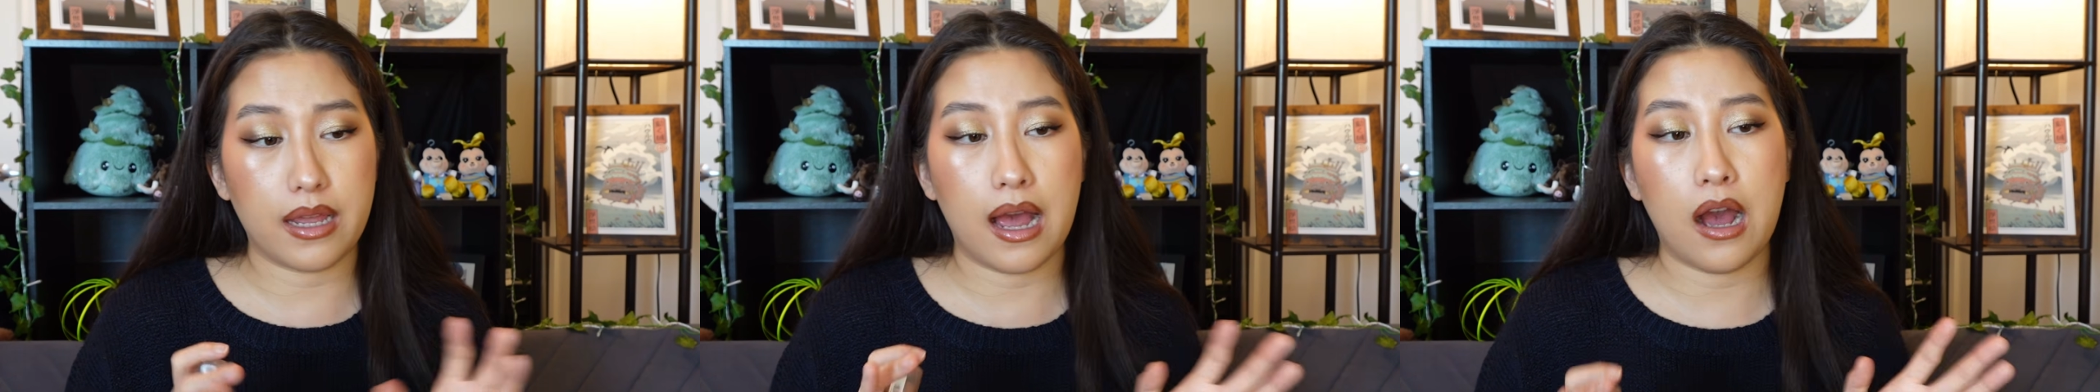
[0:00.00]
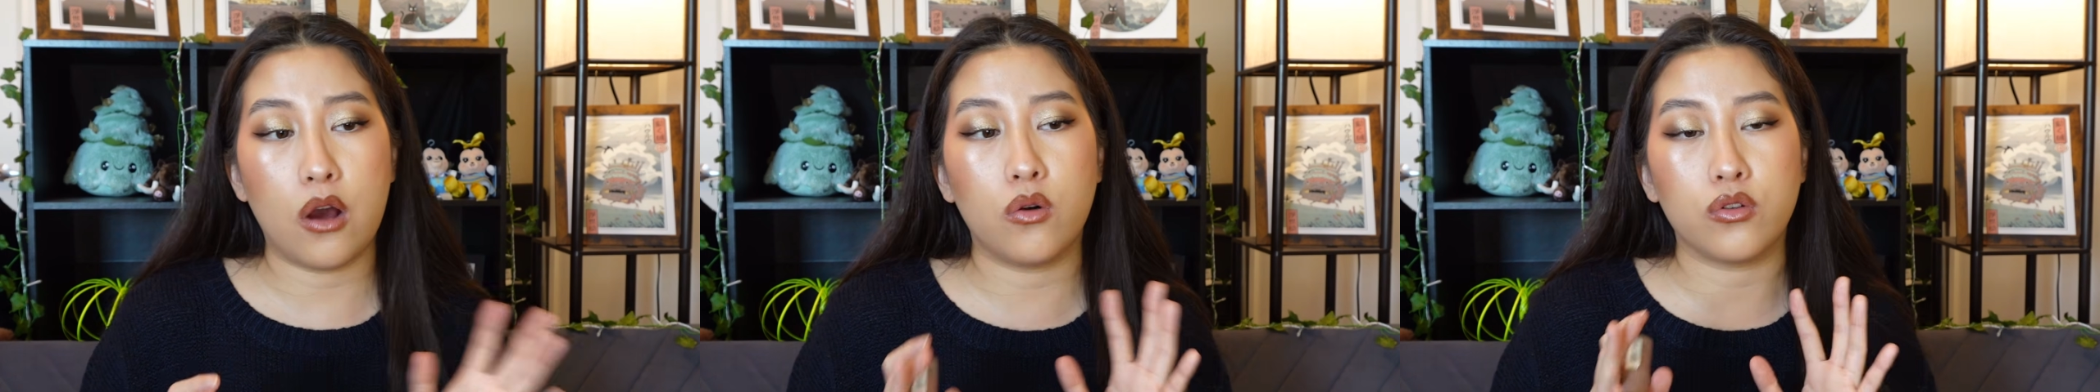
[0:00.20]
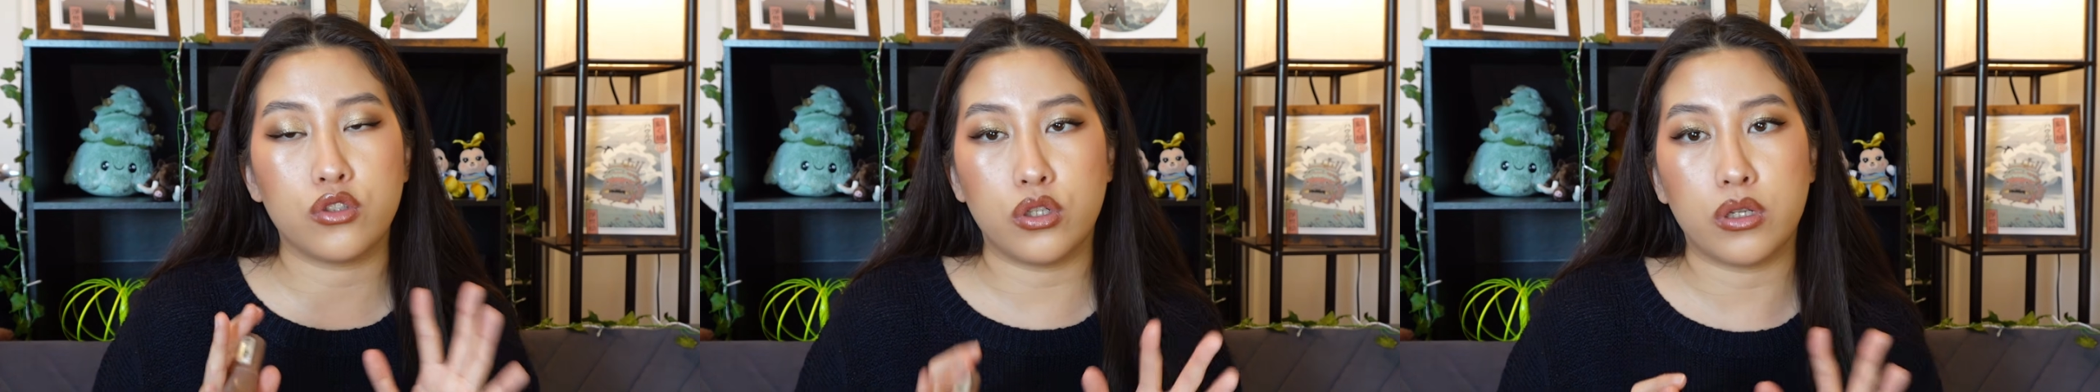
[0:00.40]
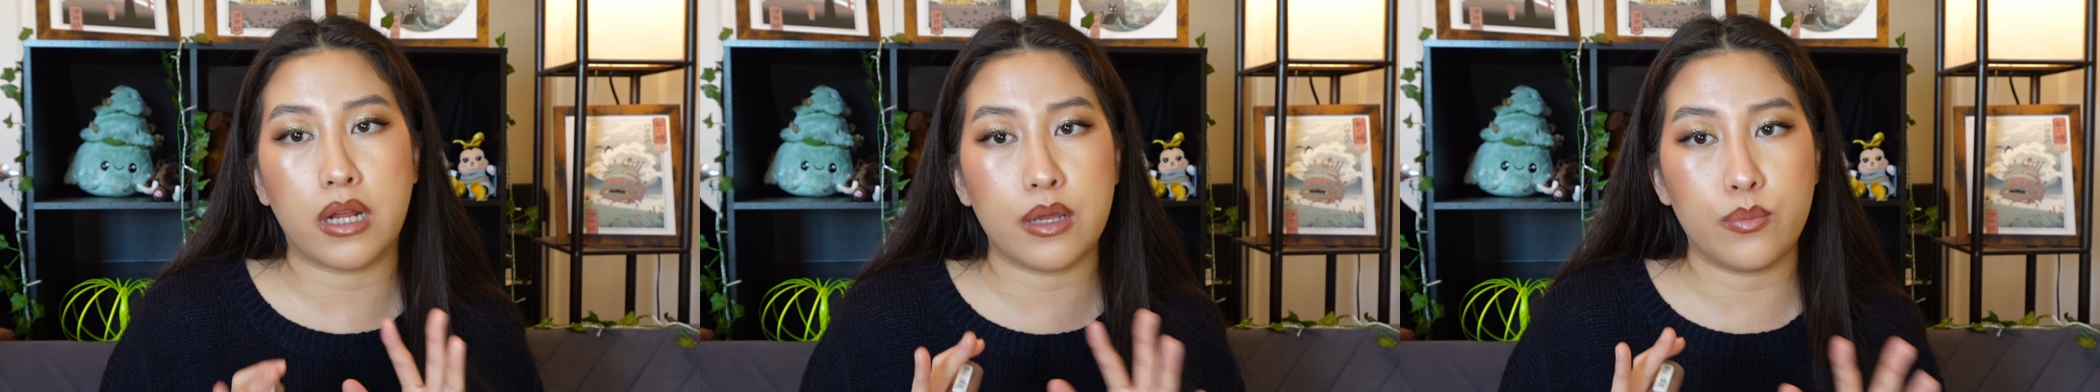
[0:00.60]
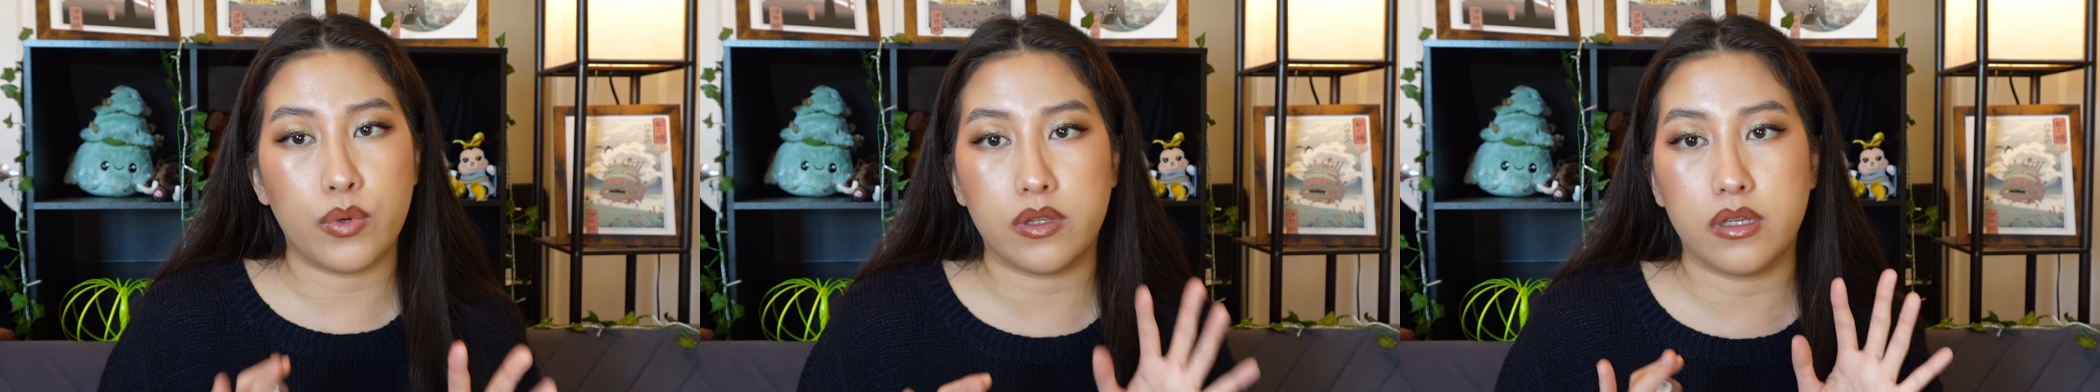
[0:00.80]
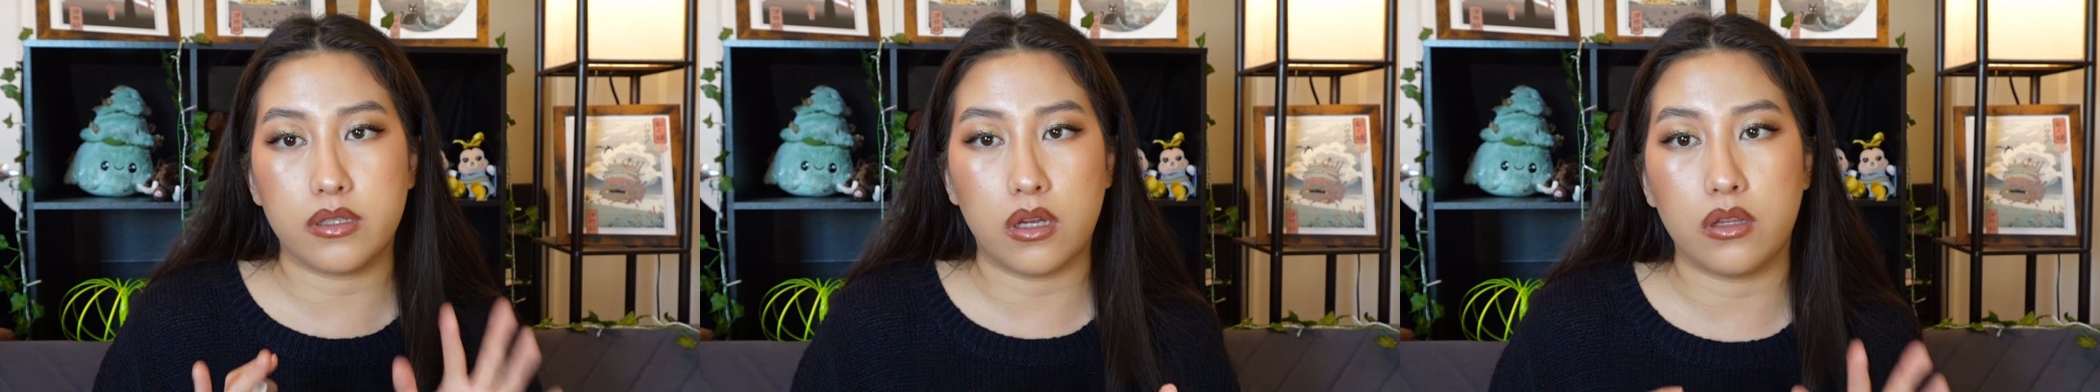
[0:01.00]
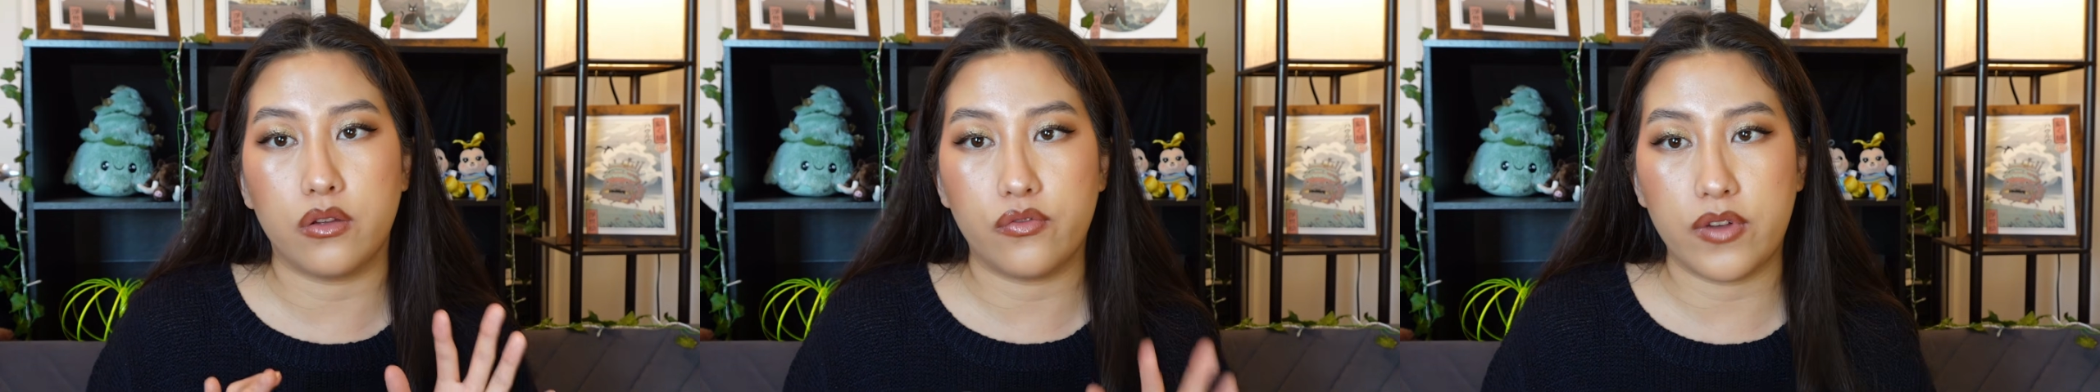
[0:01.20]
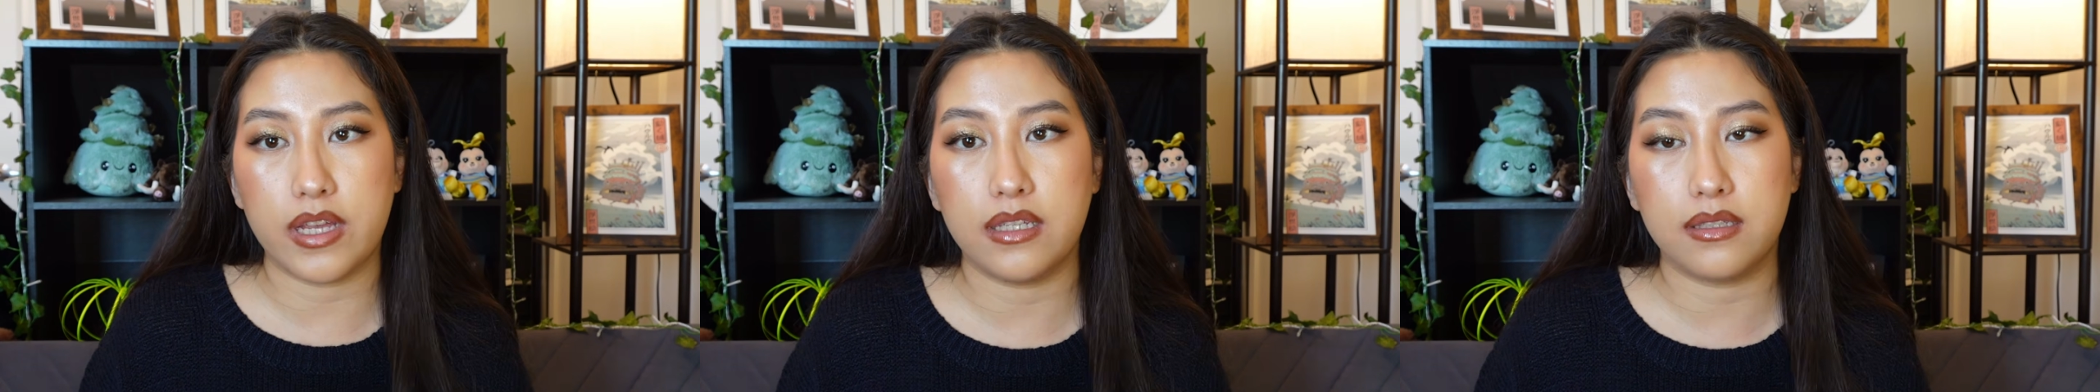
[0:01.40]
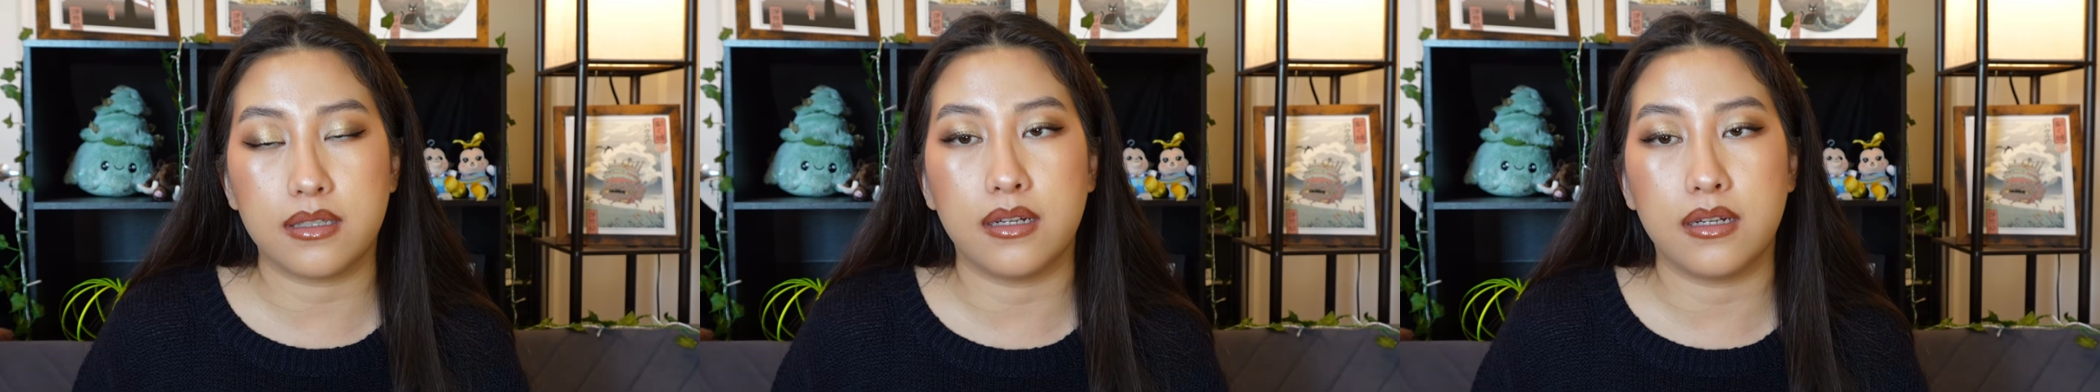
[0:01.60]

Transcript: how should I put this on the face?